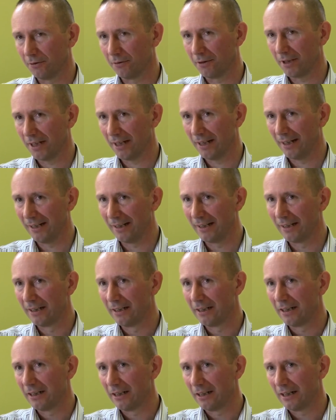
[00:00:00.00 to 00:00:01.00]
UK
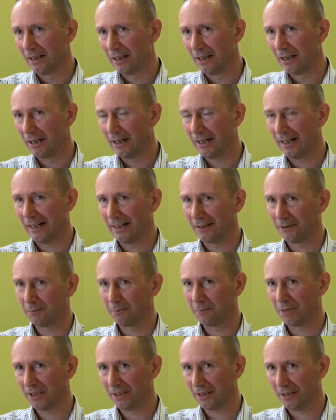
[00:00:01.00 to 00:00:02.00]
has,
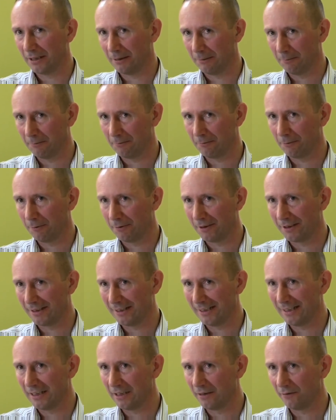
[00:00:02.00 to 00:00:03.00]
particularly through its
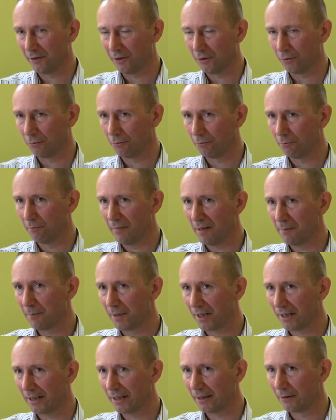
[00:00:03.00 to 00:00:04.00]
individual
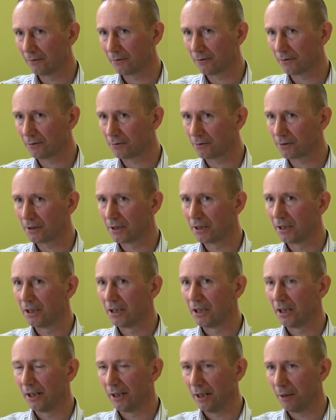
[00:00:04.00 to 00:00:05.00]
member councils,
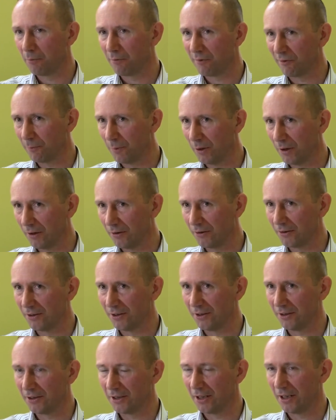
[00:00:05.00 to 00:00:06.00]
a number of
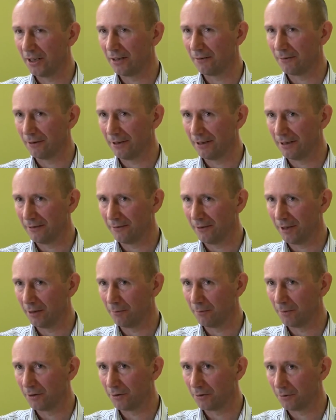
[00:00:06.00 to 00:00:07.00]
policies either in
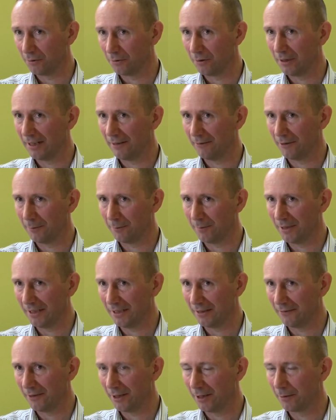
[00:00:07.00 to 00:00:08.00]
development or having been
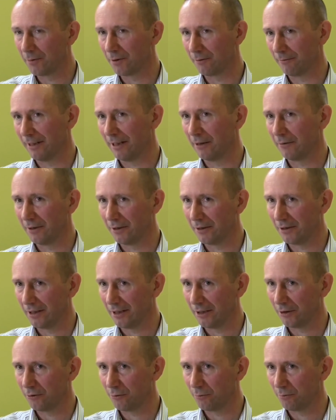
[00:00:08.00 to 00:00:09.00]
developed around
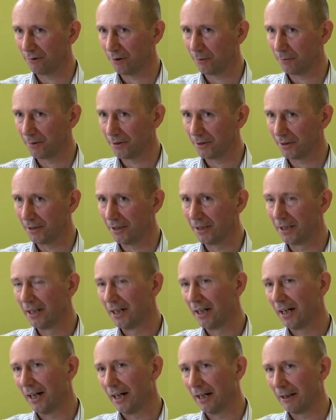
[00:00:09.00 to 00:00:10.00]
intellectual property
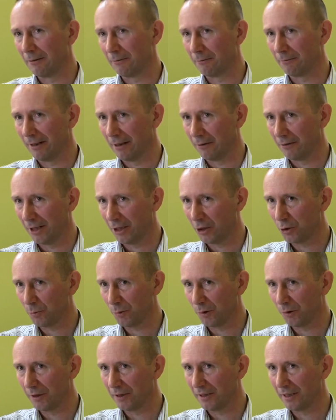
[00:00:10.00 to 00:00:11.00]
and around
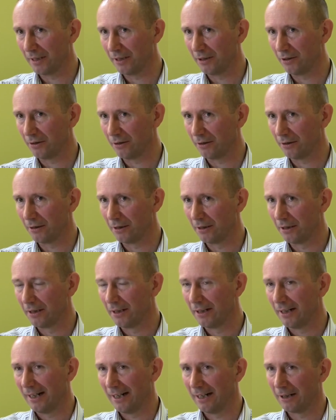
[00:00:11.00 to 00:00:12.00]
exploitation,
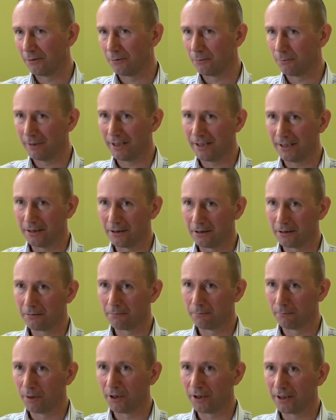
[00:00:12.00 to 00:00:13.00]
and we are
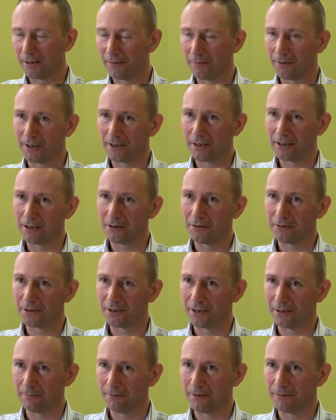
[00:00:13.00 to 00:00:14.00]
working very
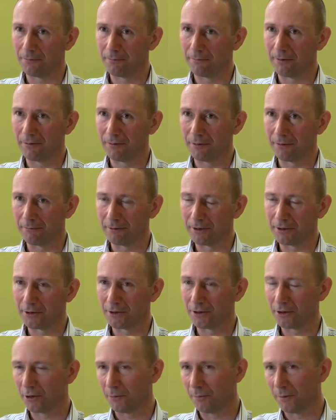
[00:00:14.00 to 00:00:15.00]
closely with the
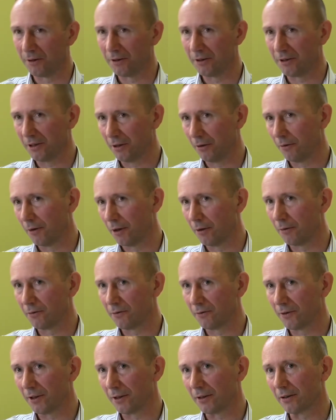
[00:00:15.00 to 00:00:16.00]
research community on those
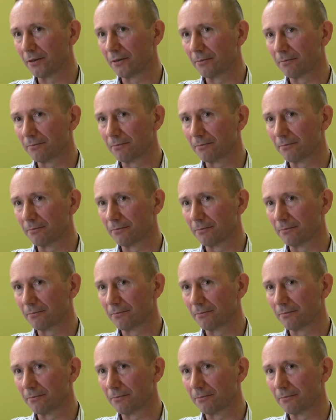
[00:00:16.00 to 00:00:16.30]
things.